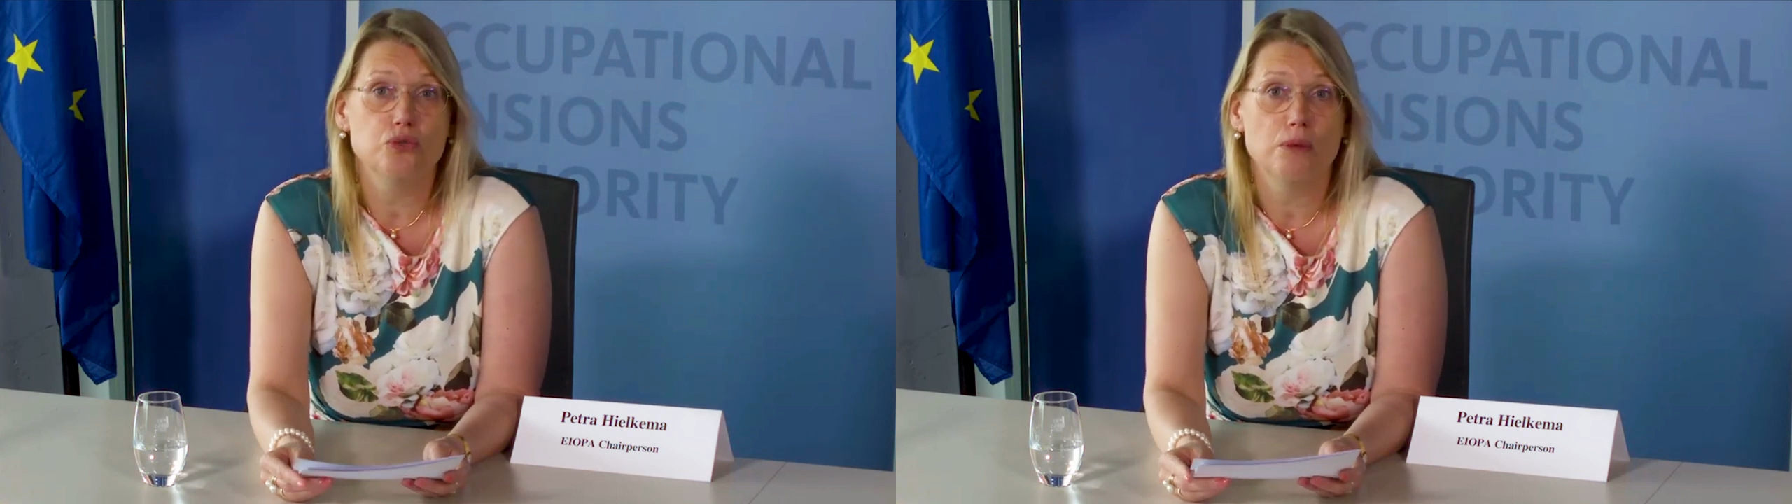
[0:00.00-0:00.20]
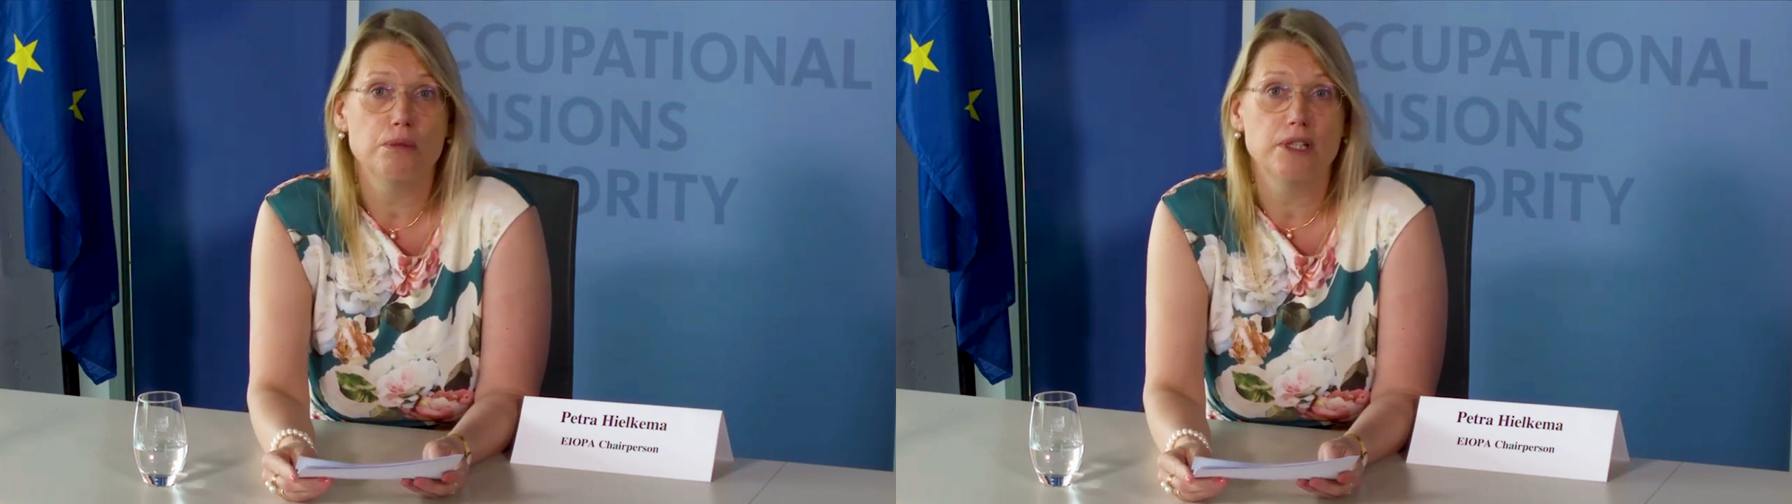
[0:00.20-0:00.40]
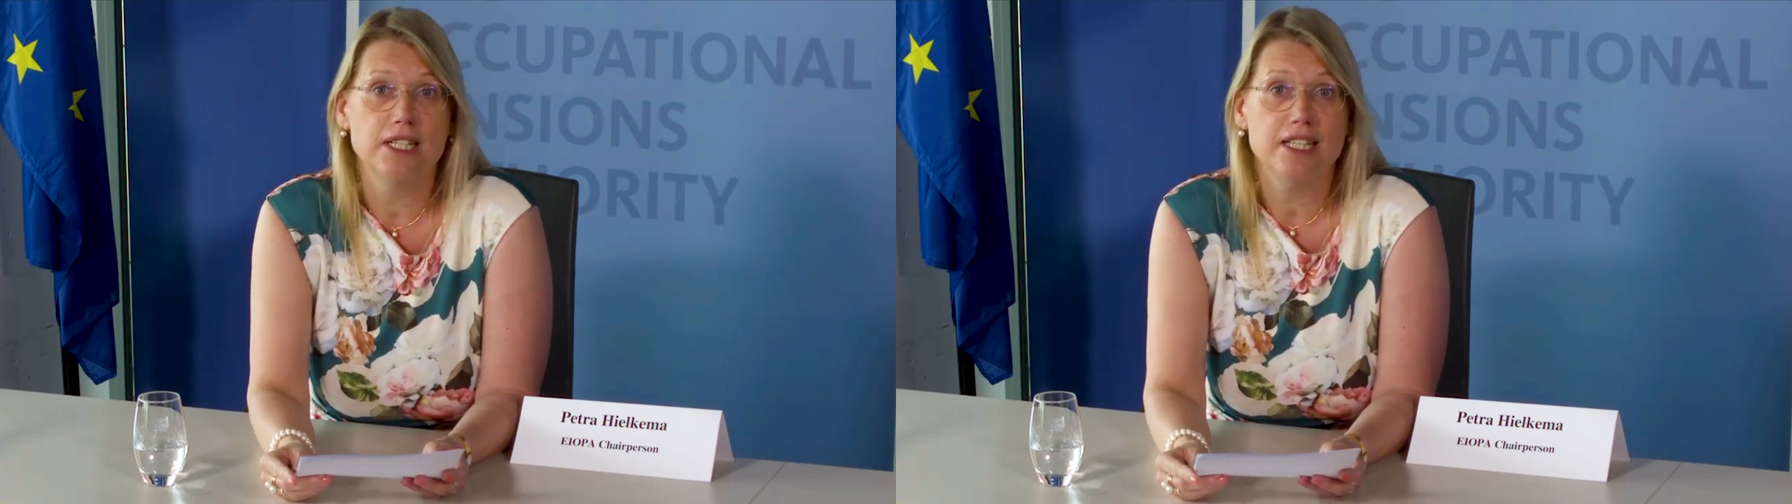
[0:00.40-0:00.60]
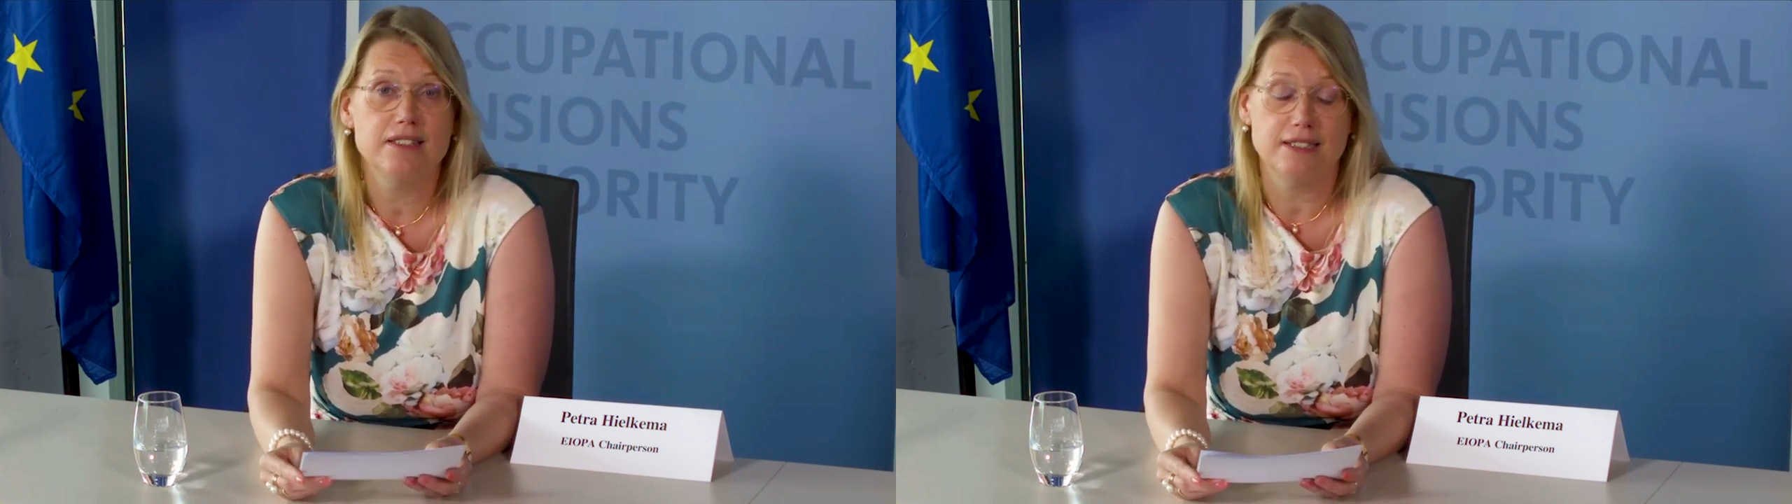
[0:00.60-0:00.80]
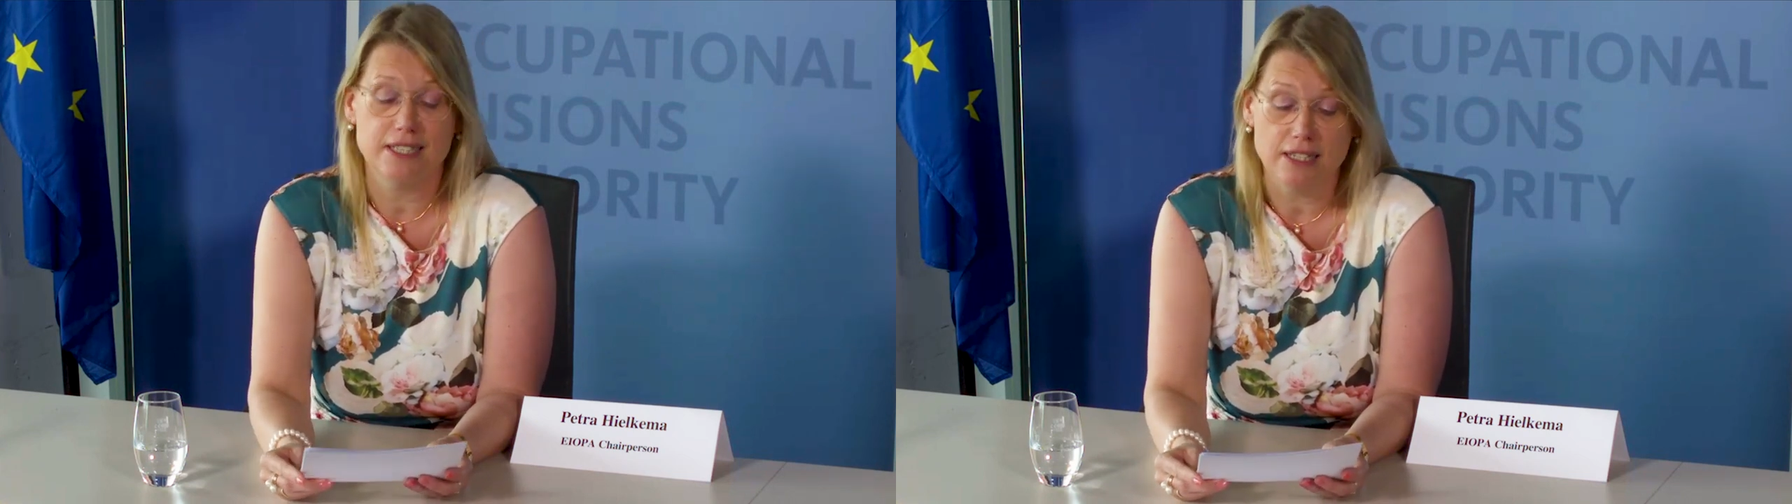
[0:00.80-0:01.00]
trouble in
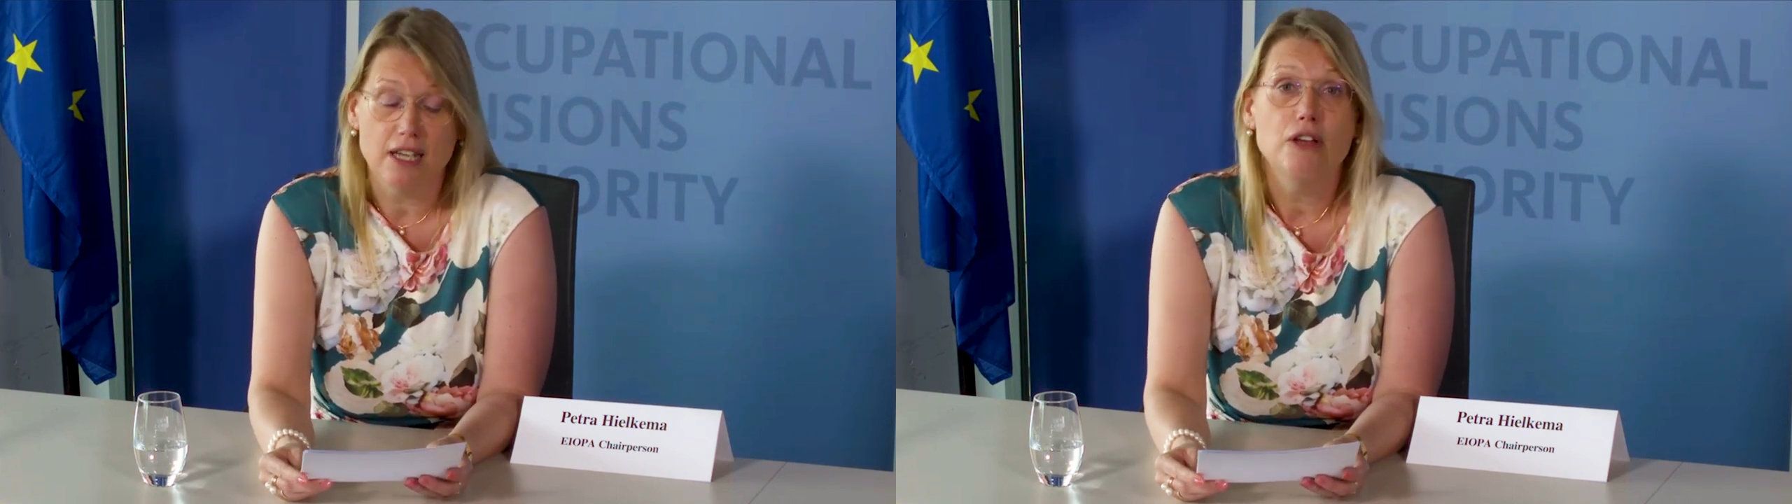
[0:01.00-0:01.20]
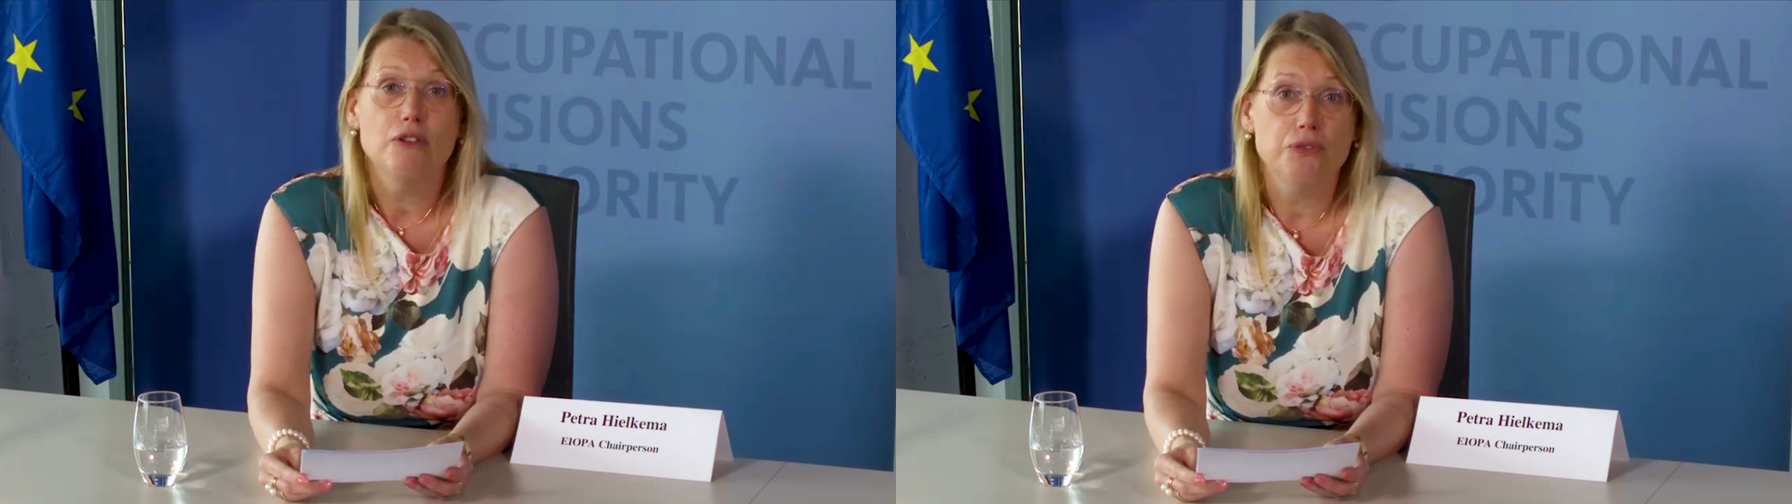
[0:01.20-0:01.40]
Italy